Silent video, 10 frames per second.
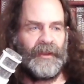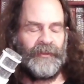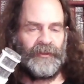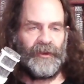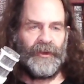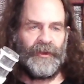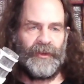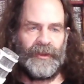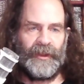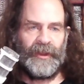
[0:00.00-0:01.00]
So
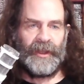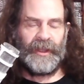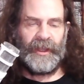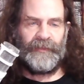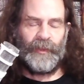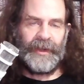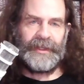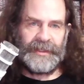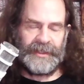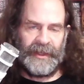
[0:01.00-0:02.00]
if you want to
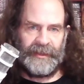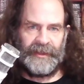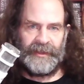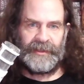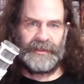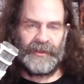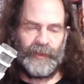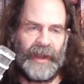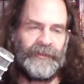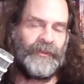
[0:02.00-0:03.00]
understand this,
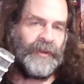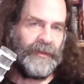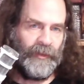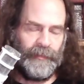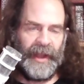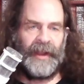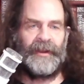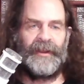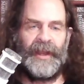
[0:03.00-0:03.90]
we have to travel back.